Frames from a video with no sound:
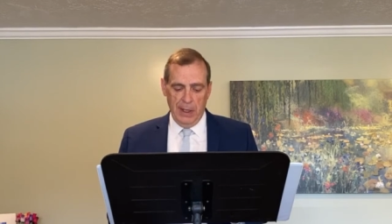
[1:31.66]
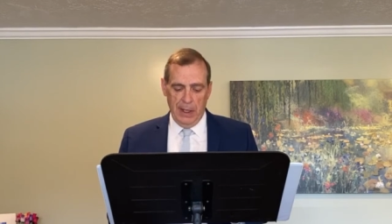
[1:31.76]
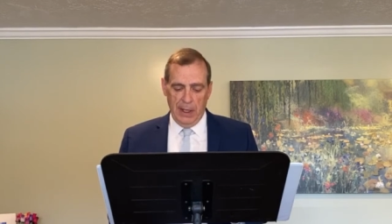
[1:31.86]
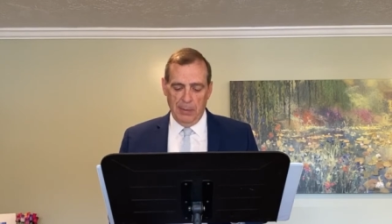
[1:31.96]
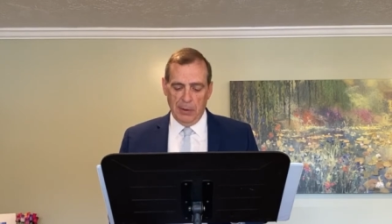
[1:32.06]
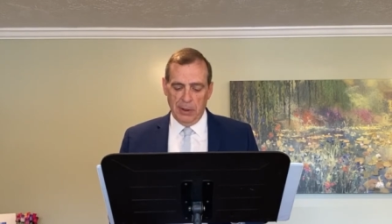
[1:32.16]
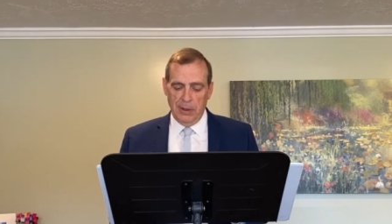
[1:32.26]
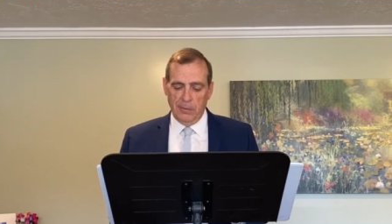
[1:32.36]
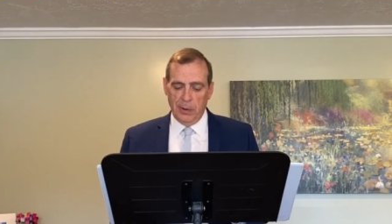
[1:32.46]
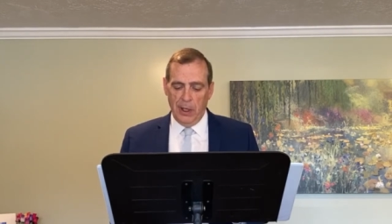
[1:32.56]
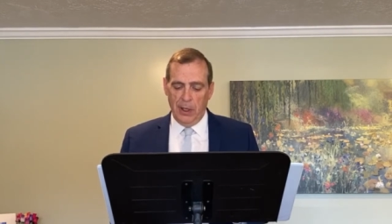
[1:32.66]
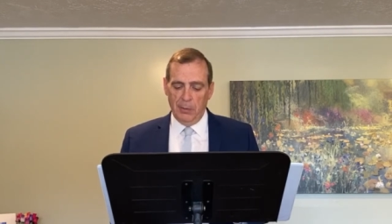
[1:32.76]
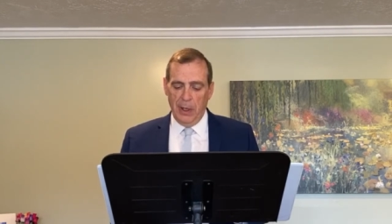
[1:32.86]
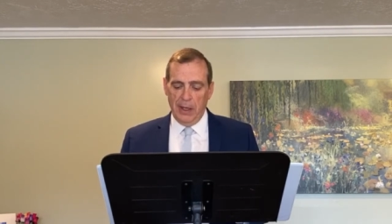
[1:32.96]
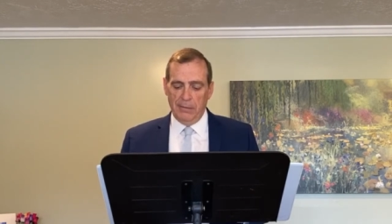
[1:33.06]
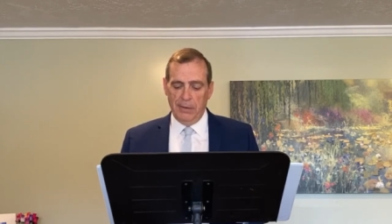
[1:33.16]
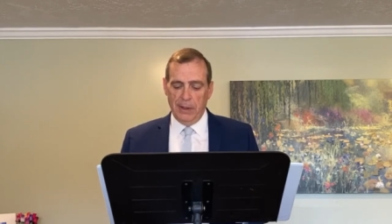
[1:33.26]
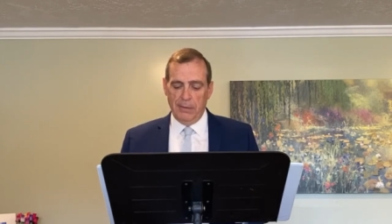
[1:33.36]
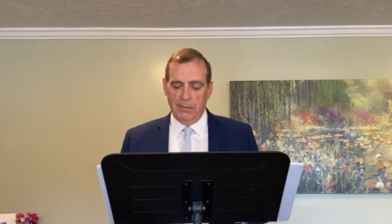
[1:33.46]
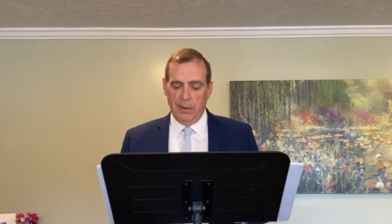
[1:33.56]
and I believe we all
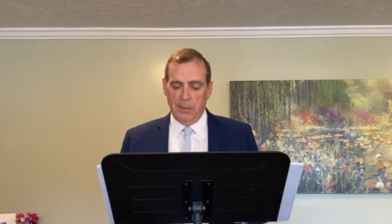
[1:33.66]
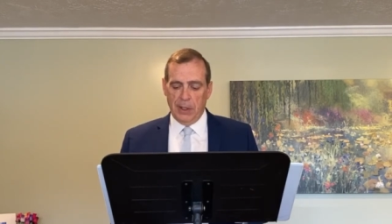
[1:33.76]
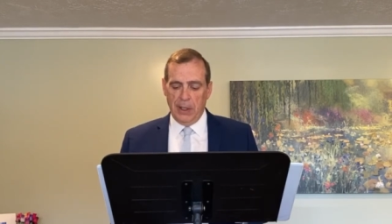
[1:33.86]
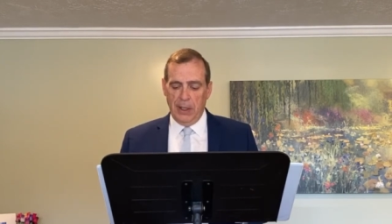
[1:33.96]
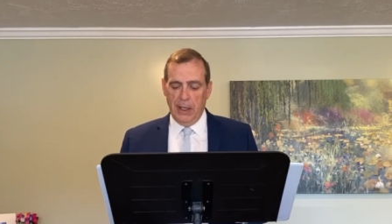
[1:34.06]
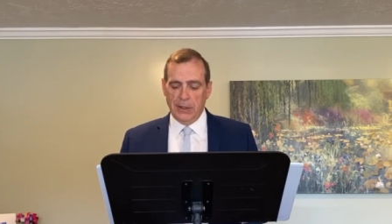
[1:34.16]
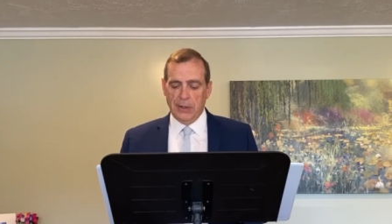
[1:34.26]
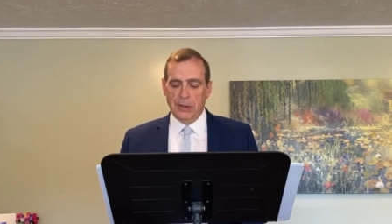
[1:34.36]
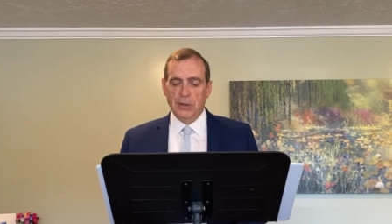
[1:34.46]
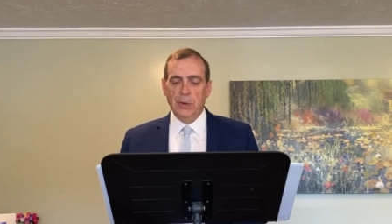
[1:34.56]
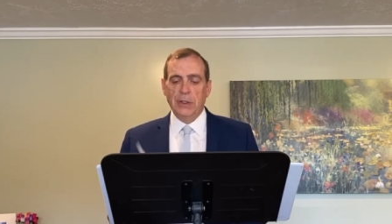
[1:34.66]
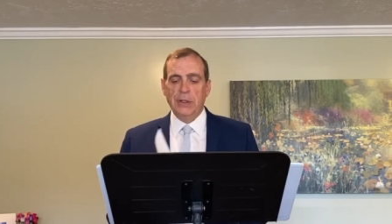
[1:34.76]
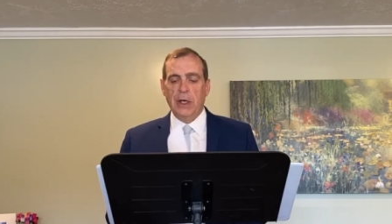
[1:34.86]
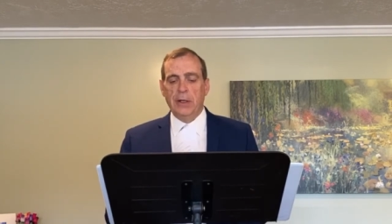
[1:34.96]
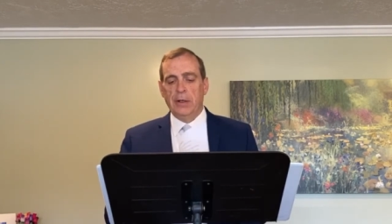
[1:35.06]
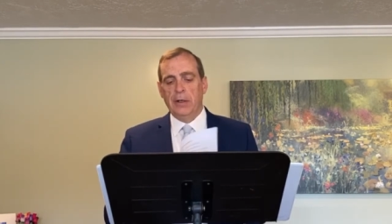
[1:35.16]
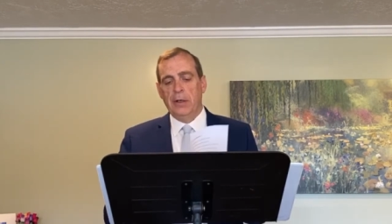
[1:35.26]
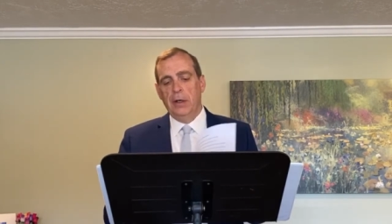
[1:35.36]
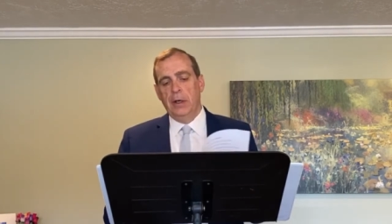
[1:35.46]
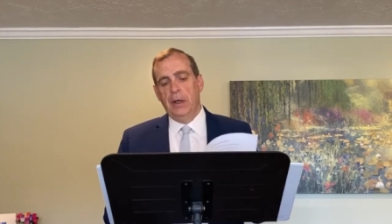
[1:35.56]
benefit from the connection to each other
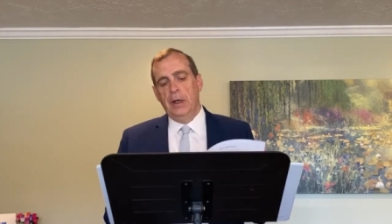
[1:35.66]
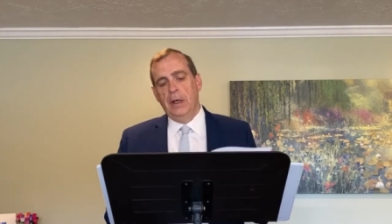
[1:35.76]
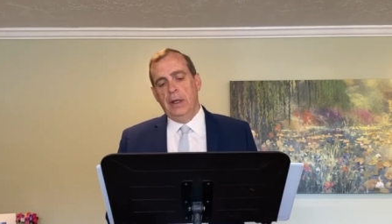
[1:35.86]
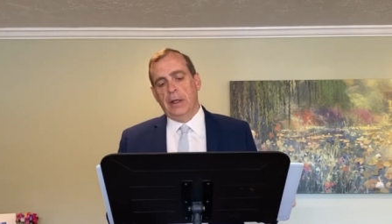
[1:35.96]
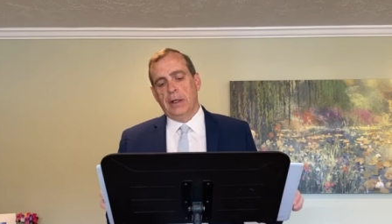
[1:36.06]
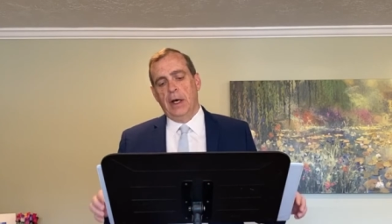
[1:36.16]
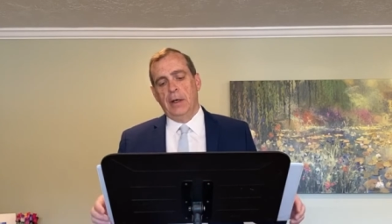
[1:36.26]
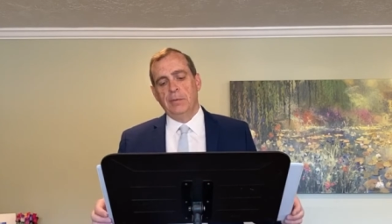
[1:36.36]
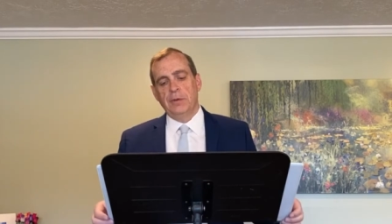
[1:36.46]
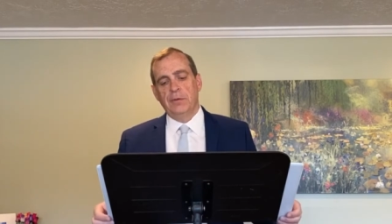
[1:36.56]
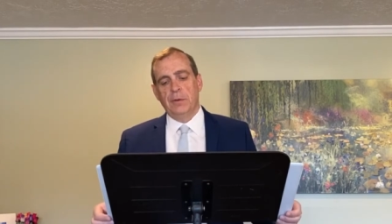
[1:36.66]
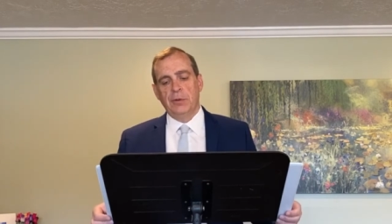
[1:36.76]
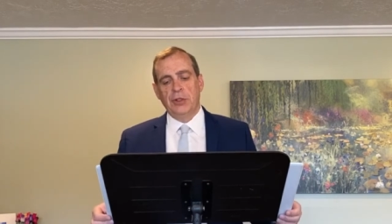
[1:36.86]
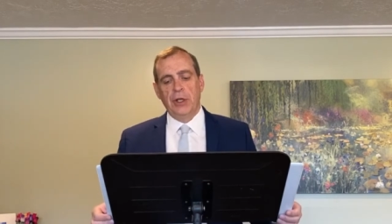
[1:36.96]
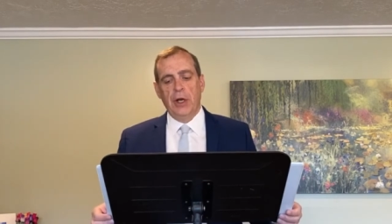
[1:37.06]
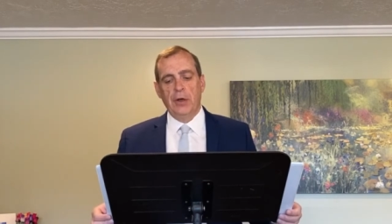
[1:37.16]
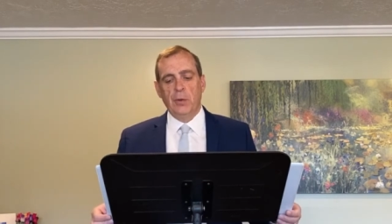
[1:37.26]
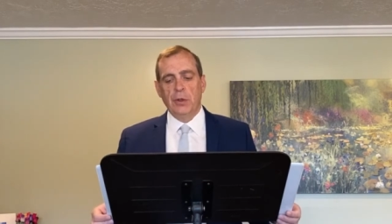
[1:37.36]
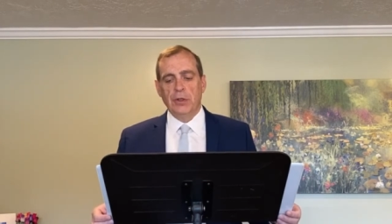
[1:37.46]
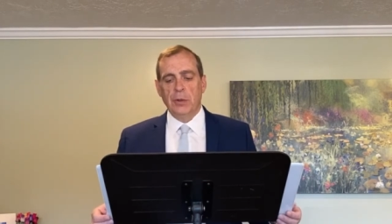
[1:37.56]
that comes from shared
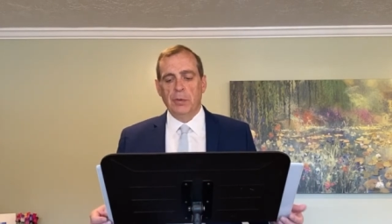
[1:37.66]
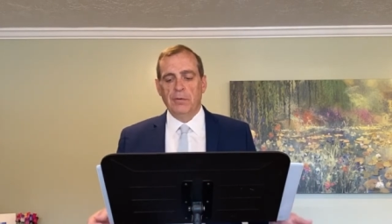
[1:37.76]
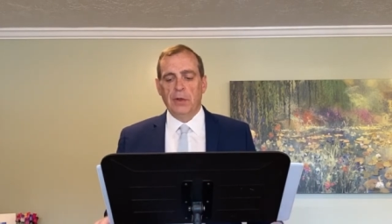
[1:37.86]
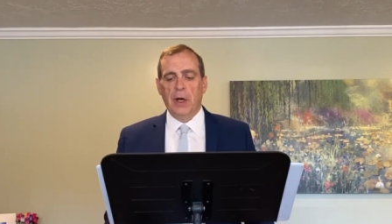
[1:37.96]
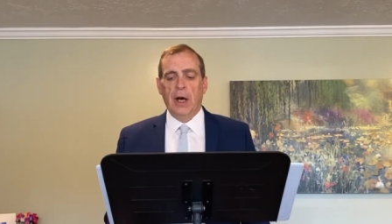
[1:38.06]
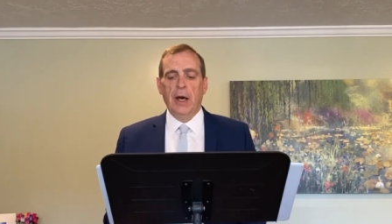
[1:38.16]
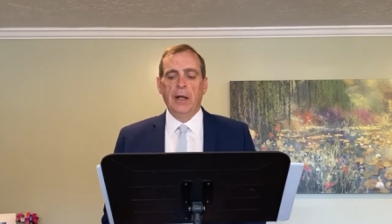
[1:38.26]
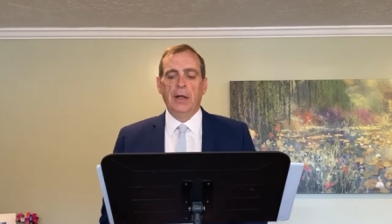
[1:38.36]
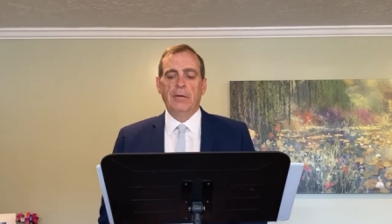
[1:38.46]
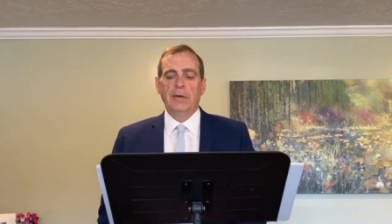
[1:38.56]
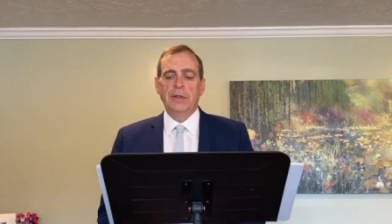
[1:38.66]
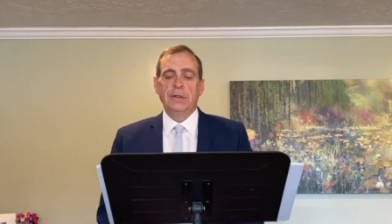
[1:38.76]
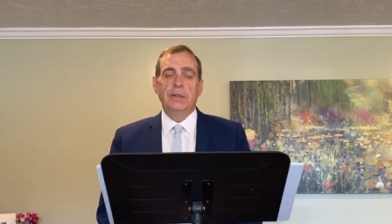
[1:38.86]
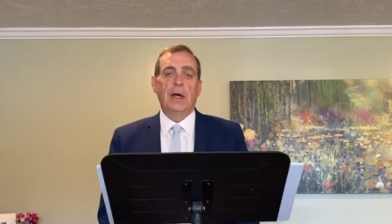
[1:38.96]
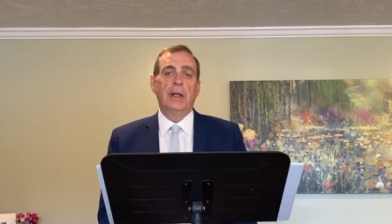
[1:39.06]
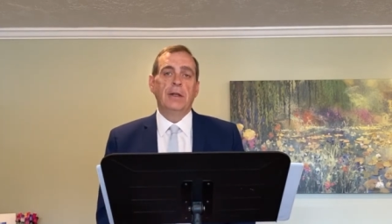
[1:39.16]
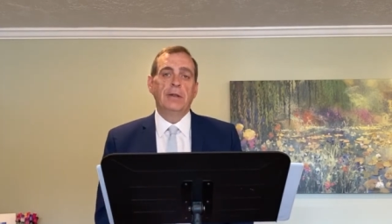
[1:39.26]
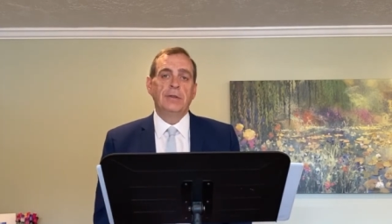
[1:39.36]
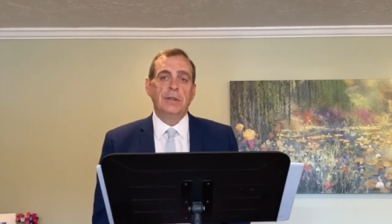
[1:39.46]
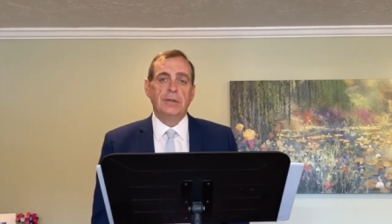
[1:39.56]
worship of God and of his Son,
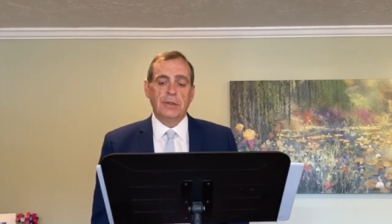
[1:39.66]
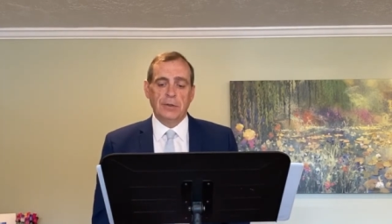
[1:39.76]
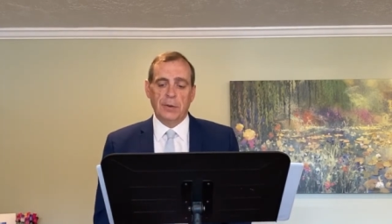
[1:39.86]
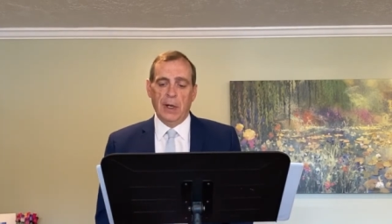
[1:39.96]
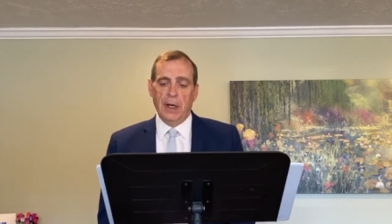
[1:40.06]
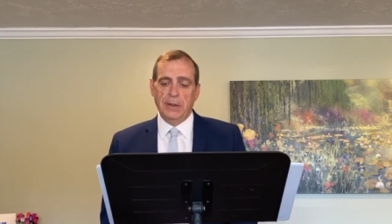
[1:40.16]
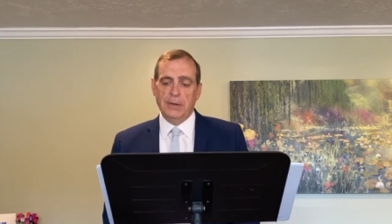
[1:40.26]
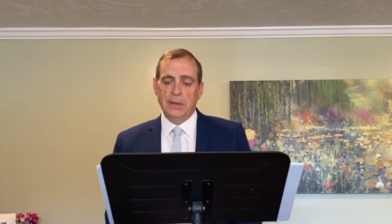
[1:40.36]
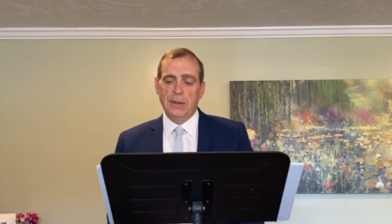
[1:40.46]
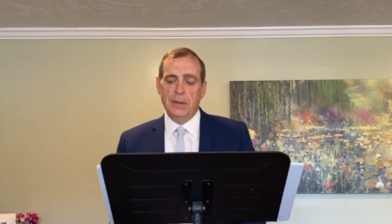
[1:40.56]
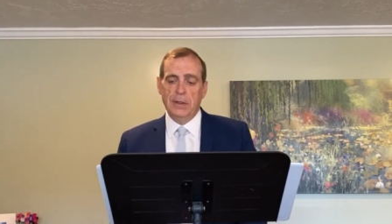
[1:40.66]
Jesus Christ.